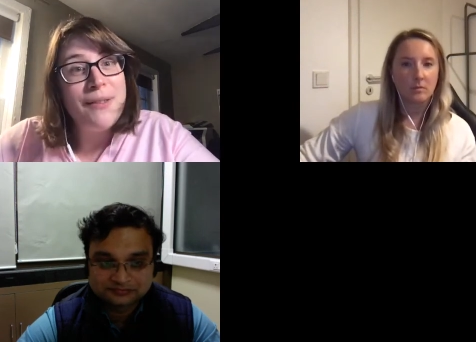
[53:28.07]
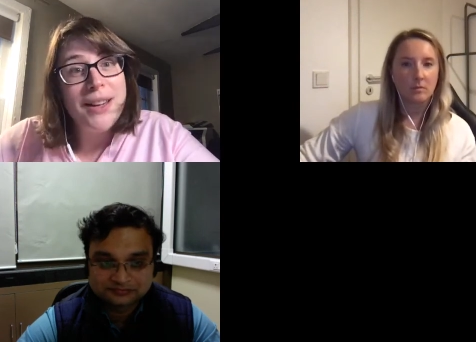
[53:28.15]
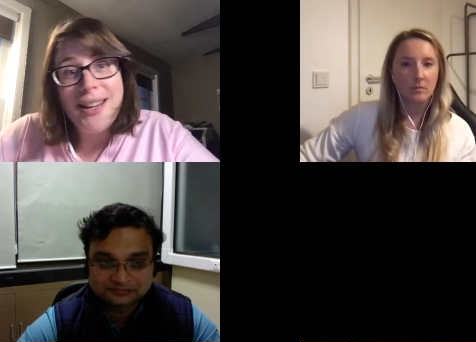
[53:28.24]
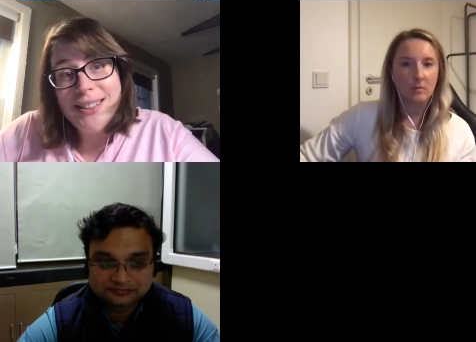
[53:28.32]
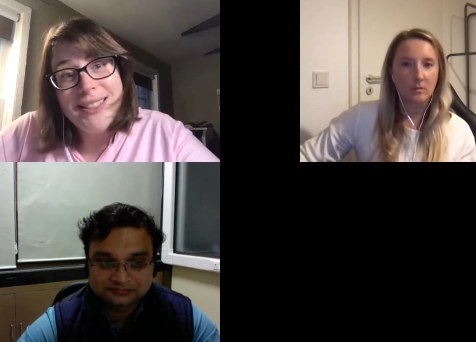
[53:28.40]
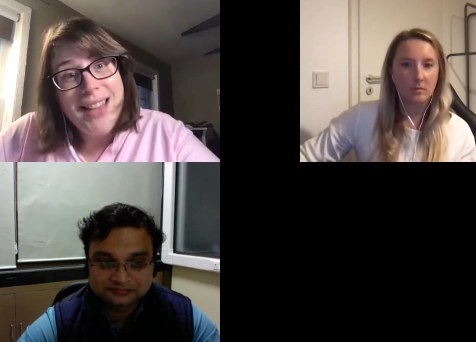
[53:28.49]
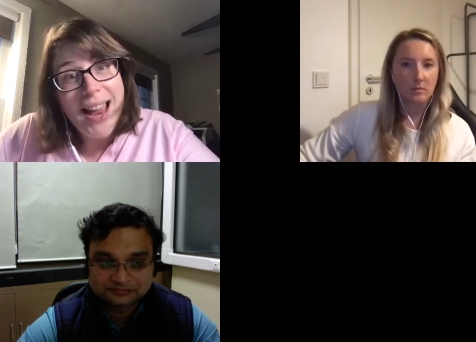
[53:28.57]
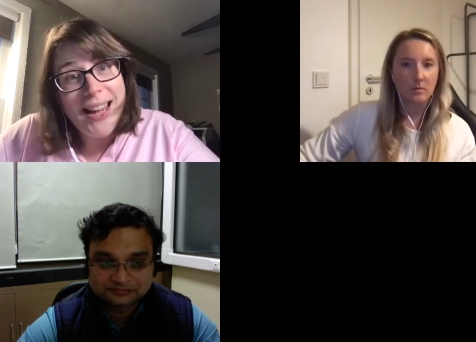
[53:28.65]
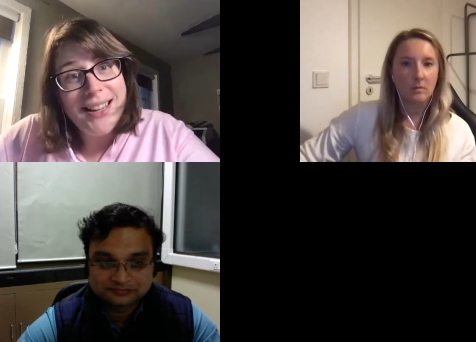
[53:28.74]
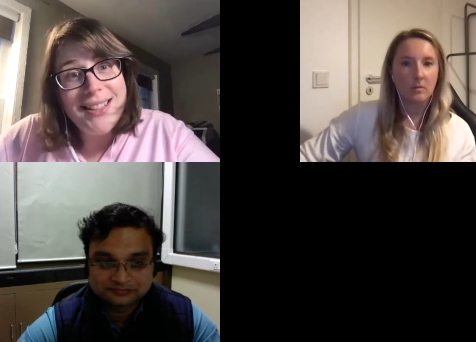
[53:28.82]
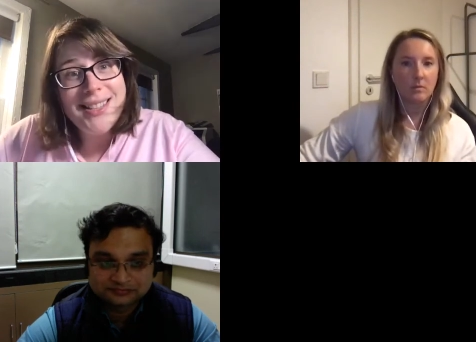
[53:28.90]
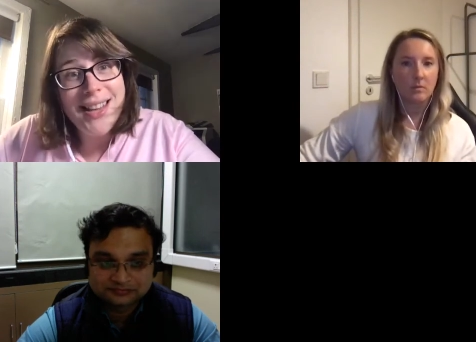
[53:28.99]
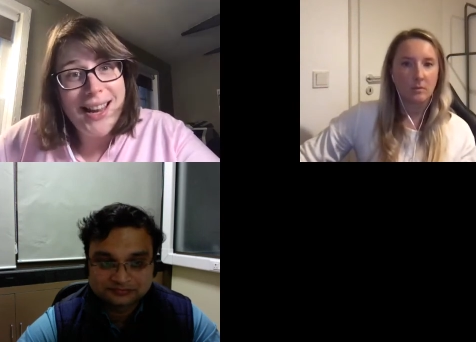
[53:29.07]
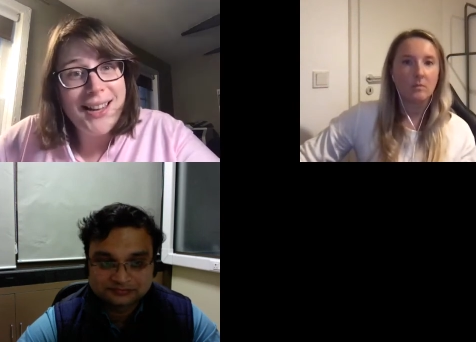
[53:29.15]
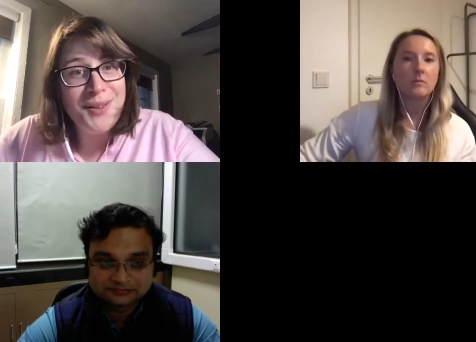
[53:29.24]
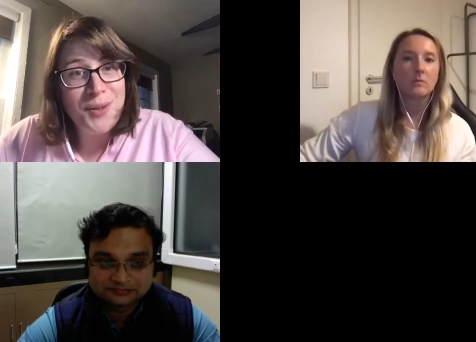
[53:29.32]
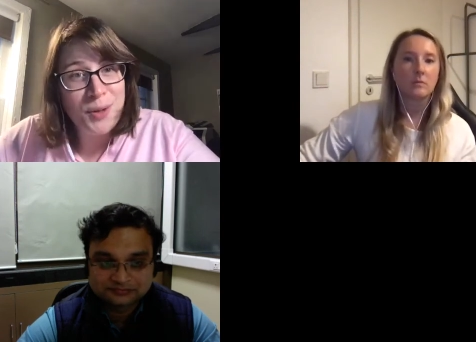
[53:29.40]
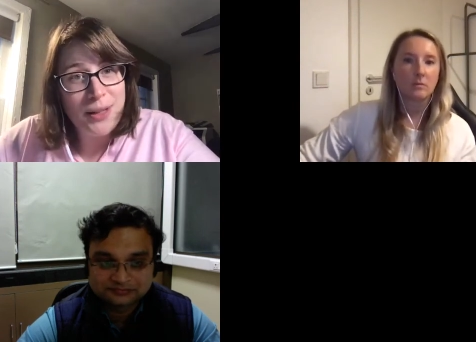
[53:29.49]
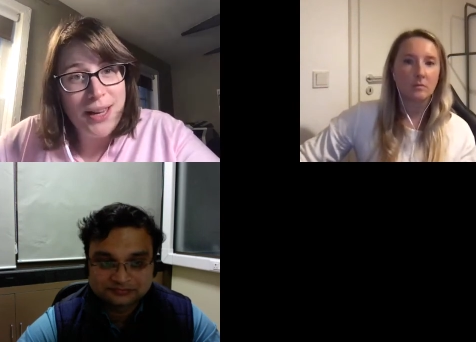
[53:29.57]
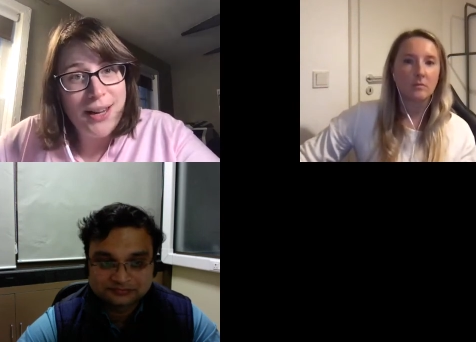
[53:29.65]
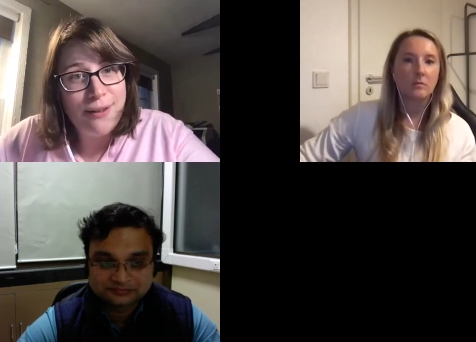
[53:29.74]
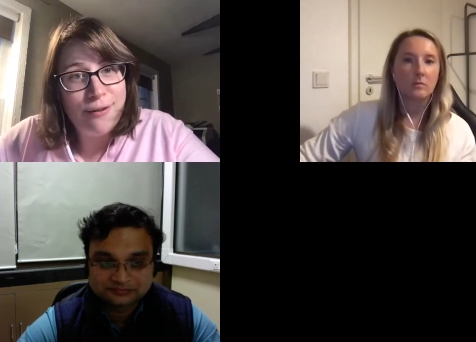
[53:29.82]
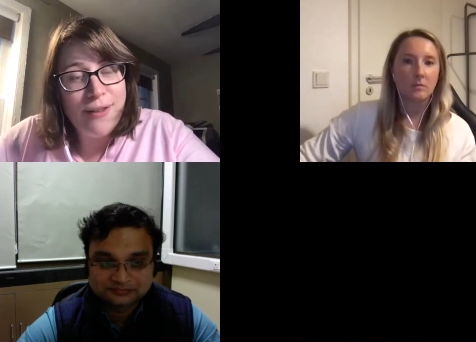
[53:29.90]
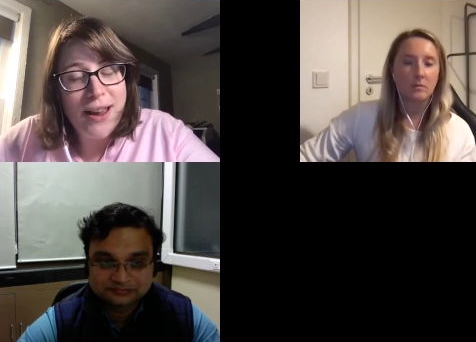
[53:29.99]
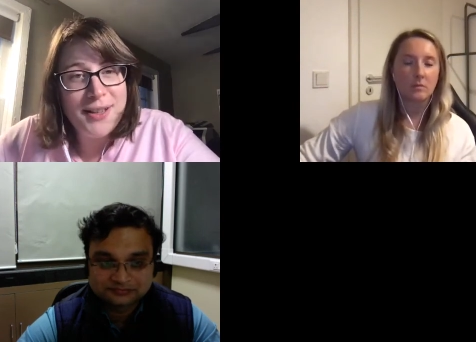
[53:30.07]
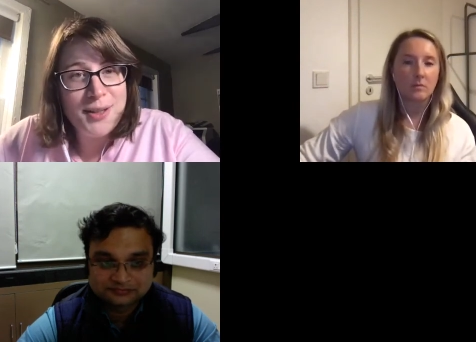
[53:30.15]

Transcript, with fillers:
Speaker 1: in science and in your life as